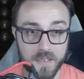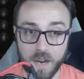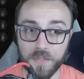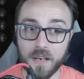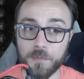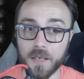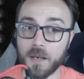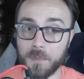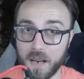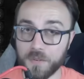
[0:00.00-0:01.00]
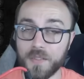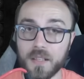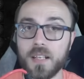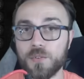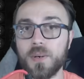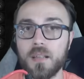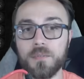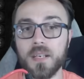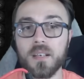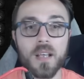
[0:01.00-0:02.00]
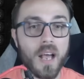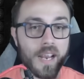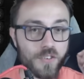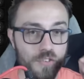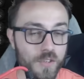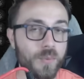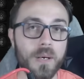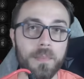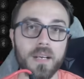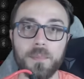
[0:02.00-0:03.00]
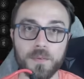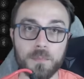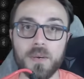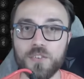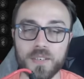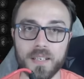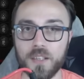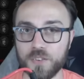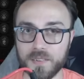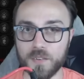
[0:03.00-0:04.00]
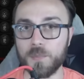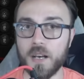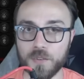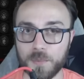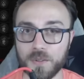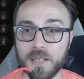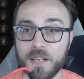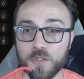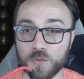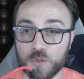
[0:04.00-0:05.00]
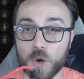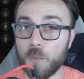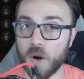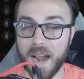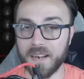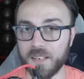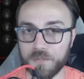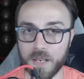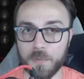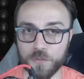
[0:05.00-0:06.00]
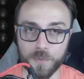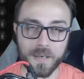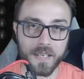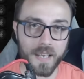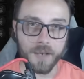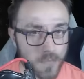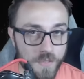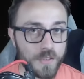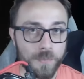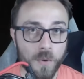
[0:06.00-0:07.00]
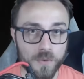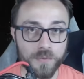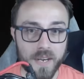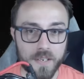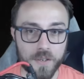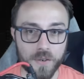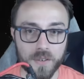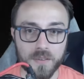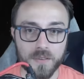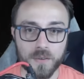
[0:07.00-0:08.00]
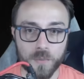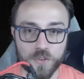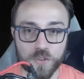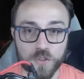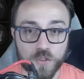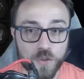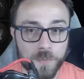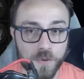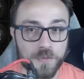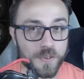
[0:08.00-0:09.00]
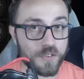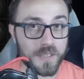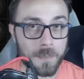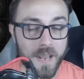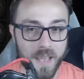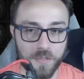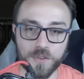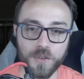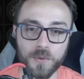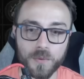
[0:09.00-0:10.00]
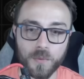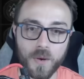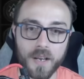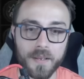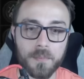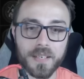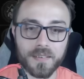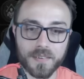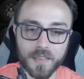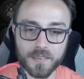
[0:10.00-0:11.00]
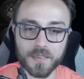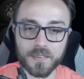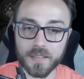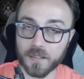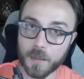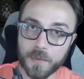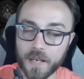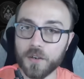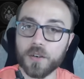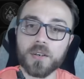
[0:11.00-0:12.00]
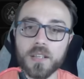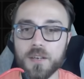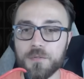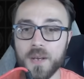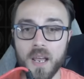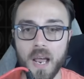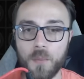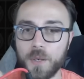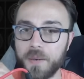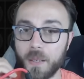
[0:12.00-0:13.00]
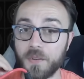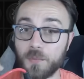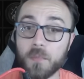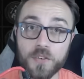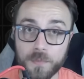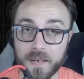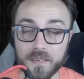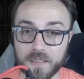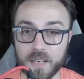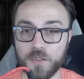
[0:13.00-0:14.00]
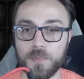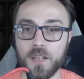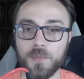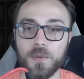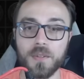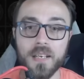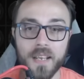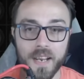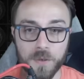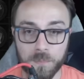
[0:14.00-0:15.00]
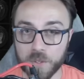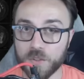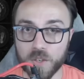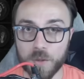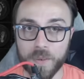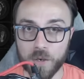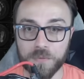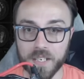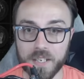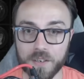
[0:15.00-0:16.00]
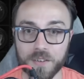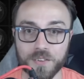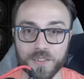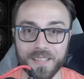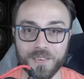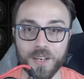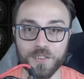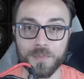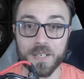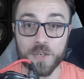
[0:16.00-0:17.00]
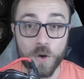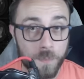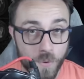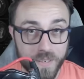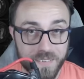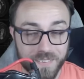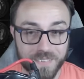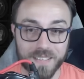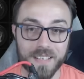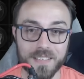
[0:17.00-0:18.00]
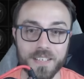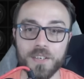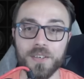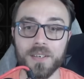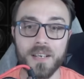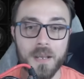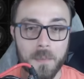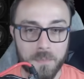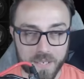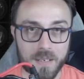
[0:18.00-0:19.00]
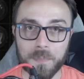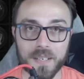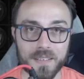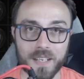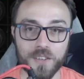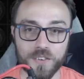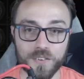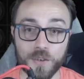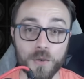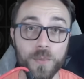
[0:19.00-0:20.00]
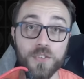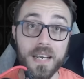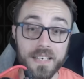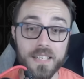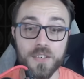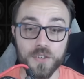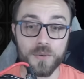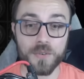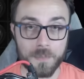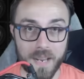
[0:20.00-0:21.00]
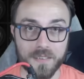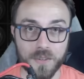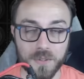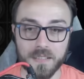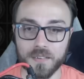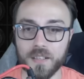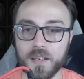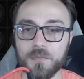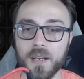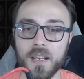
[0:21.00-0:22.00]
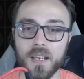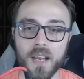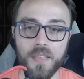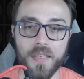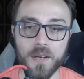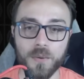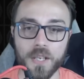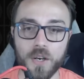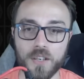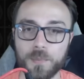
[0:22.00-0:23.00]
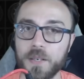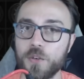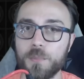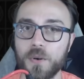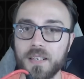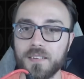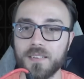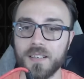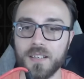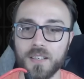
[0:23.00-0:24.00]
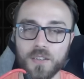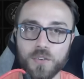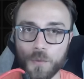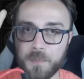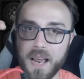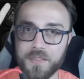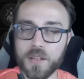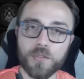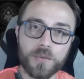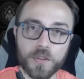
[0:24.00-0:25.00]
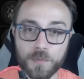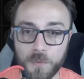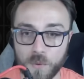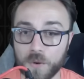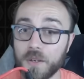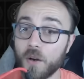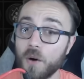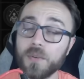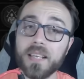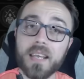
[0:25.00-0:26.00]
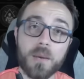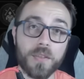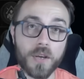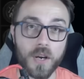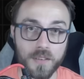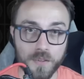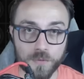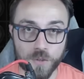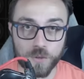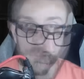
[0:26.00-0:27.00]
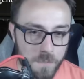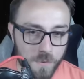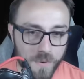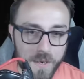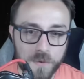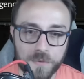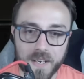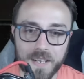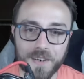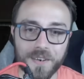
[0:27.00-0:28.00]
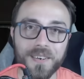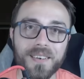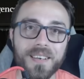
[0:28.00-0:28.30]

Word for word: now that I've picked up everything that's relevant, I just want to pick up as much intelligence as possible. There's no more additive damage for me to get. This board right here, which is super efficient to path to. Why? Because this is the eliminator glyph. I want to pick up as much main stat as possible. It builds all the way over to here, so this cost me no points to get to here picked up an intelligence node, which I need to to max out this glyph, and then only cost me two points. So pathing through this board only came with a cost of two. But right over here,